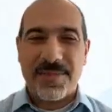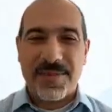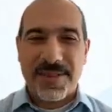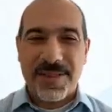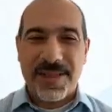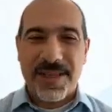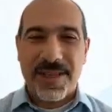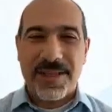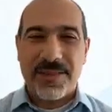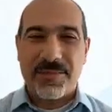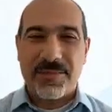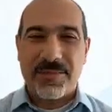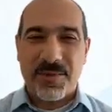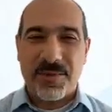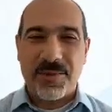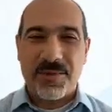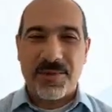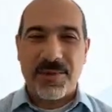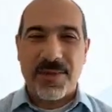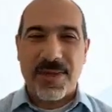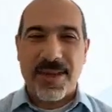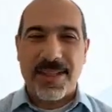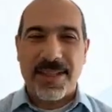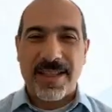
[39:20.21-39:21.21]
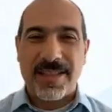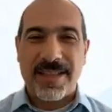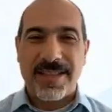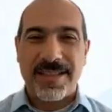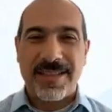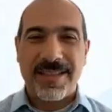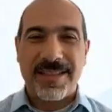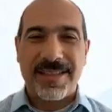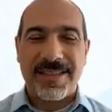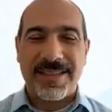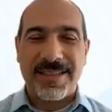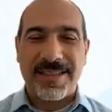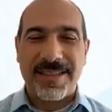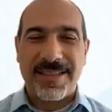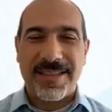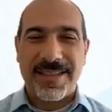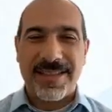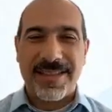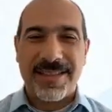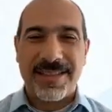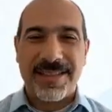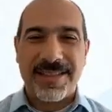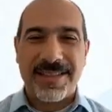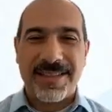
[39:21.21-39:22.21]
ZTNA will do that
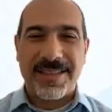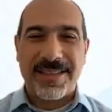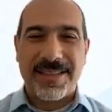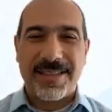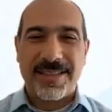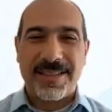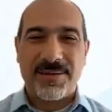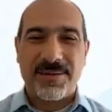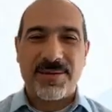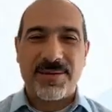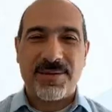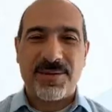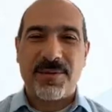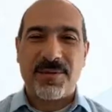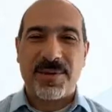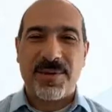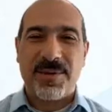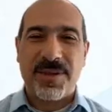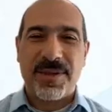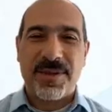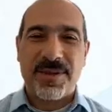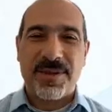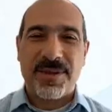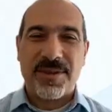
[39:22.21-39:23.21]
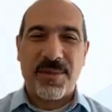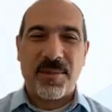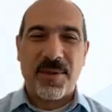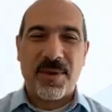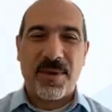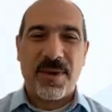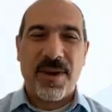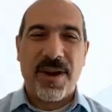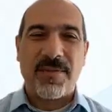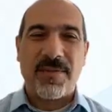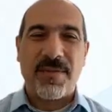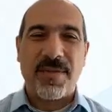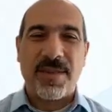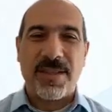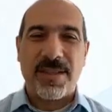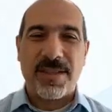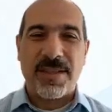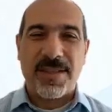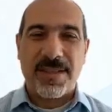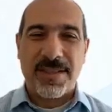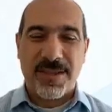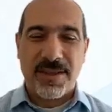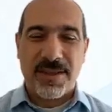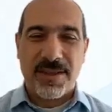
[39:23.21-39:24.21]
and do so with a
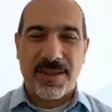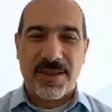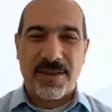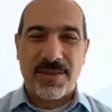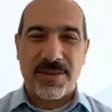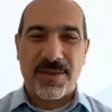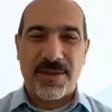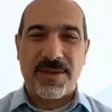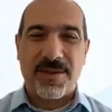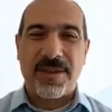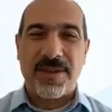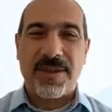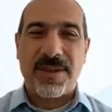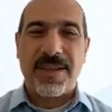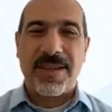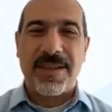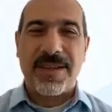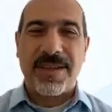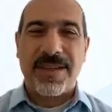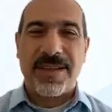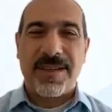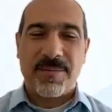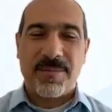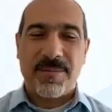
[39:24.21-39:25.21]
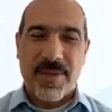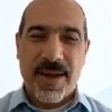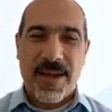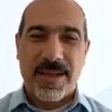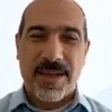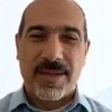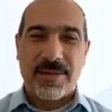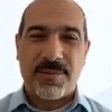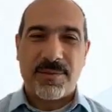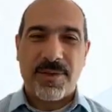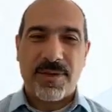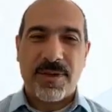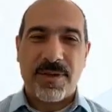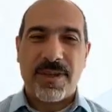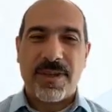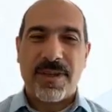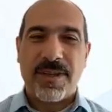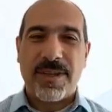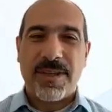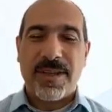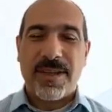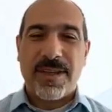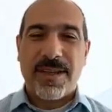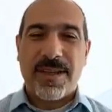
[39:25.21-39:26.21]
cryptographically secure password
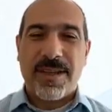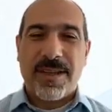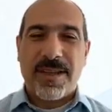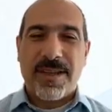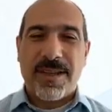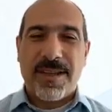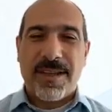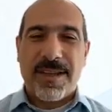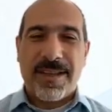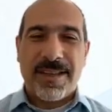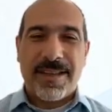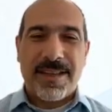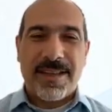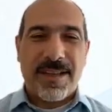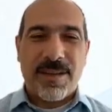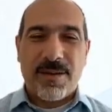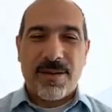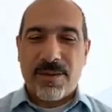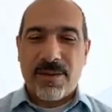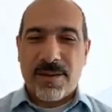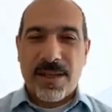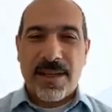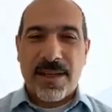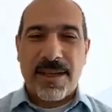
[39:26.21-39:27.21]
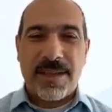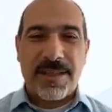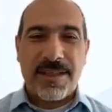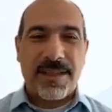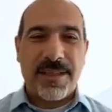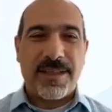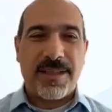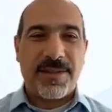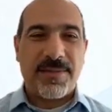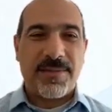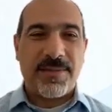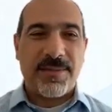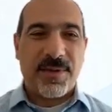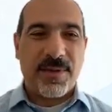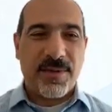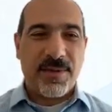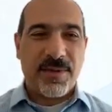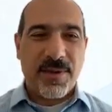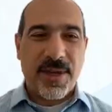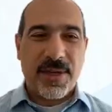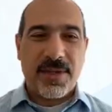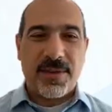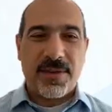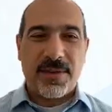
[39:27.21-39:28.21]
that only exists for
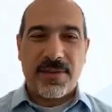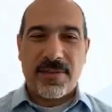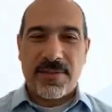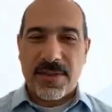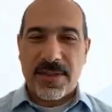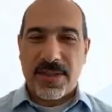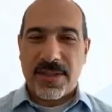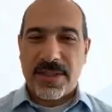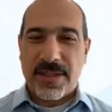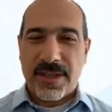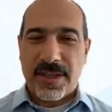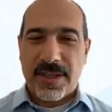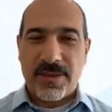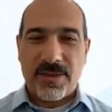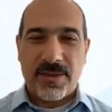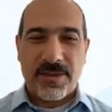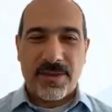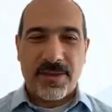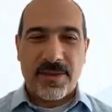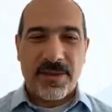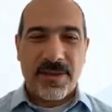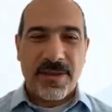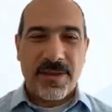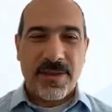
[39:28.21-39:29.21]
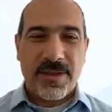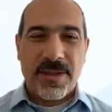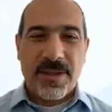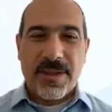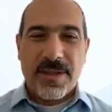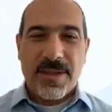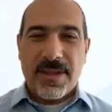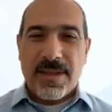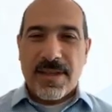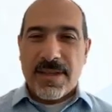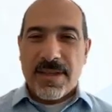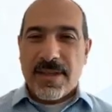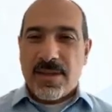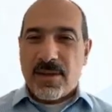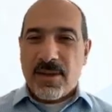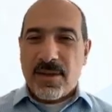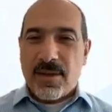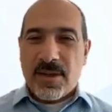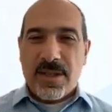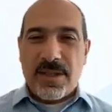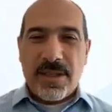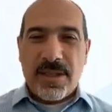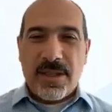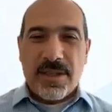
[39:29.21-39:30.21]
duration of this session. You
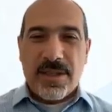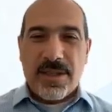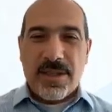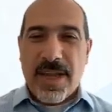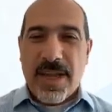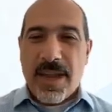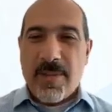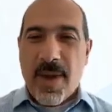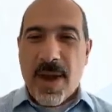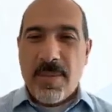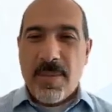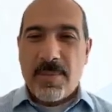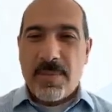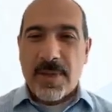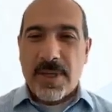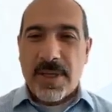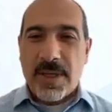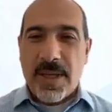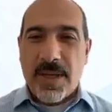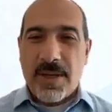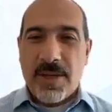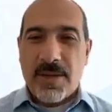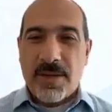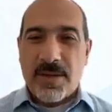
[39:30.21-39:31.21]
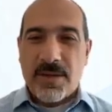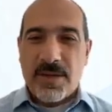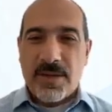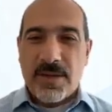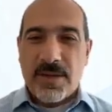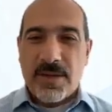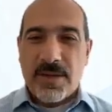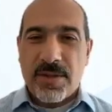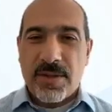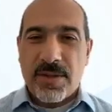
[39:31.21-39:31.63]
can see the same applications.